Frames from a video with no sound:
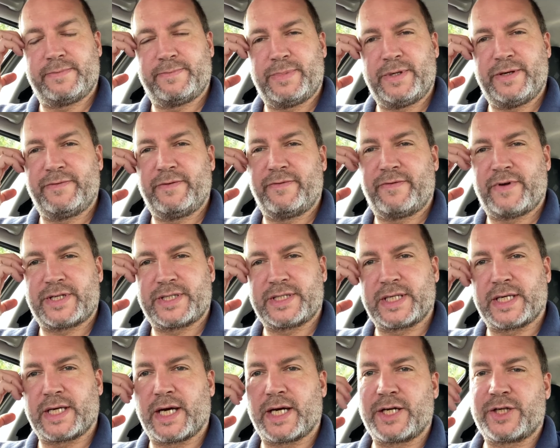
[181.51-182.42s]
bit of
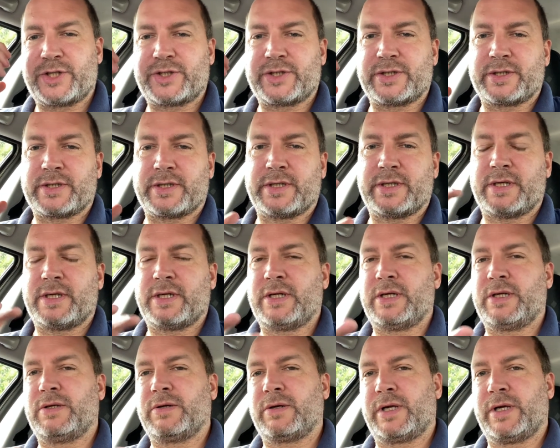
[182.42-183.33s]
investigation
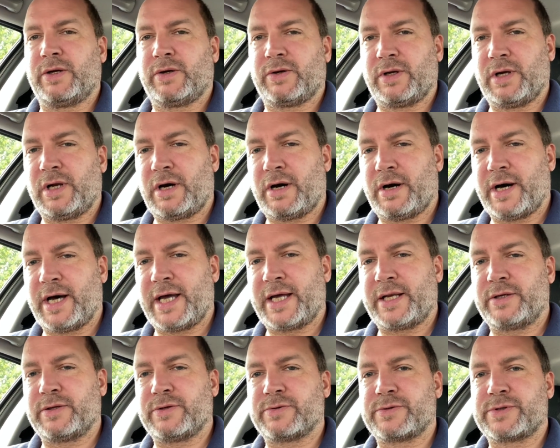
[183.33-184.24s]
looking
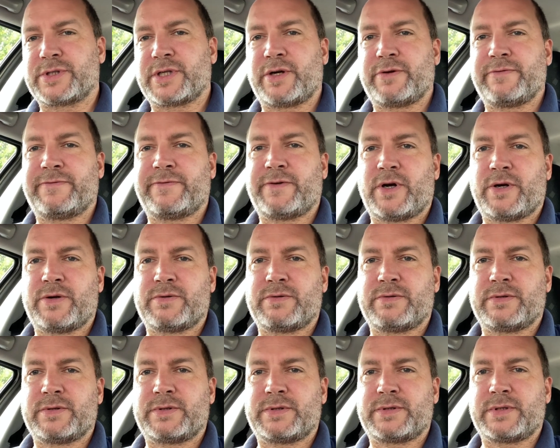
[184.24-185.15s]
online, also
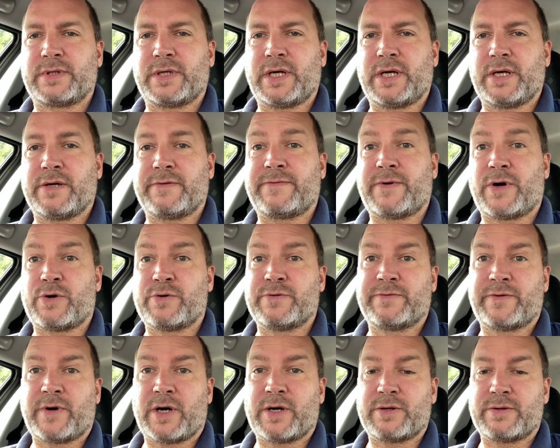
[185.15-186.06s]
phoned
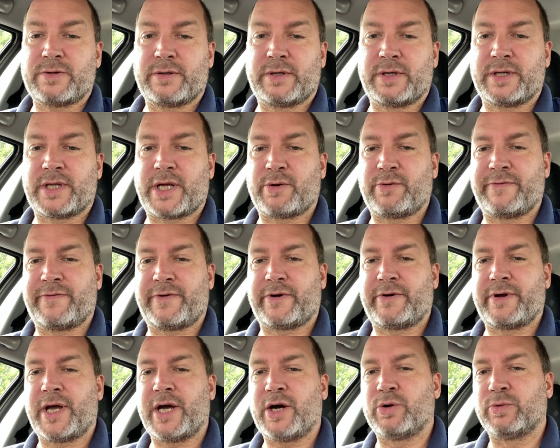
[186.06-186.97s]
Volvo. They were
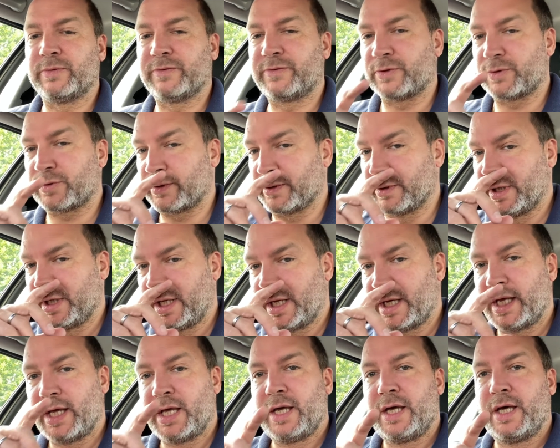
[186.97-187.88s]
very helpful.
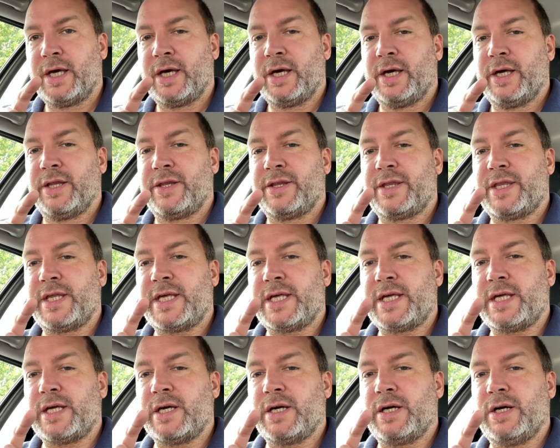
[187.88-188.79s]

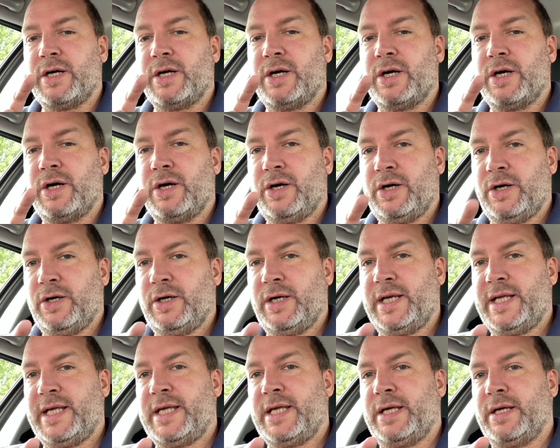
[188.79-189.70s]
The
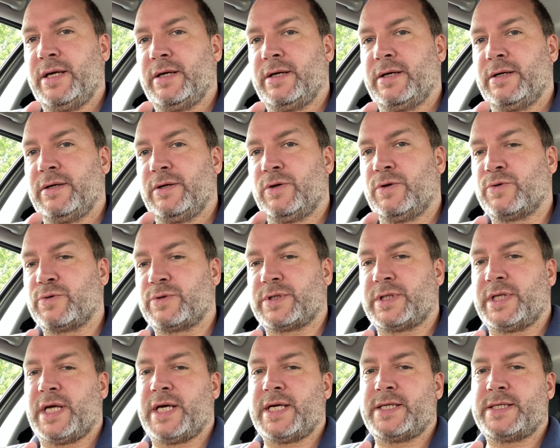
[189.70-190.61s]
early
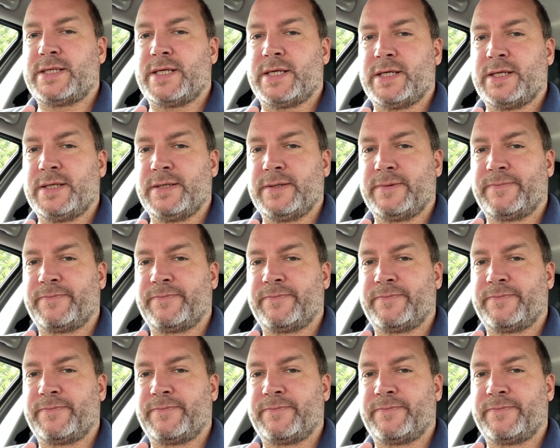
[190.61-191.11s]
alternator,